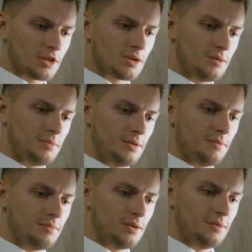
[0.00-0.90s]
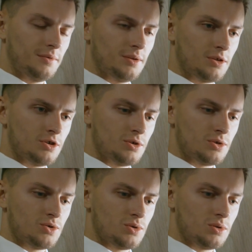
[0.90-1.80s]
wherever they happen to
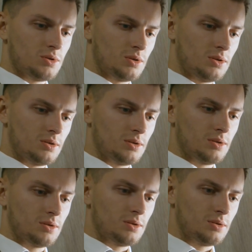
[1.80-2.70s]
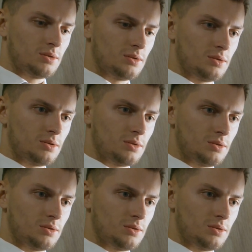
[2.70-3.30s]
be or wherever they need to be.